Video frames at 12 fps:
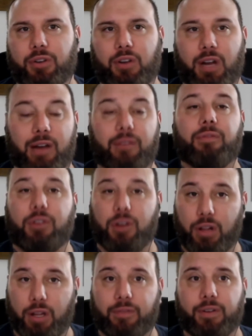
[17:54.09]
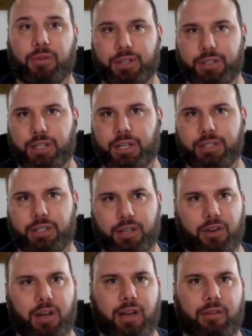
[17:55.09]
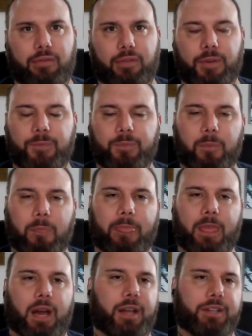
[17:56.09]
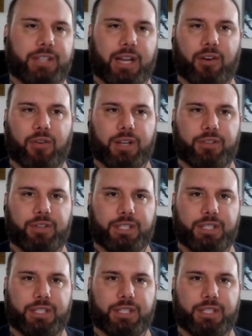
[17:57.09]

you have co living, which is us, then you have uh, standard rental.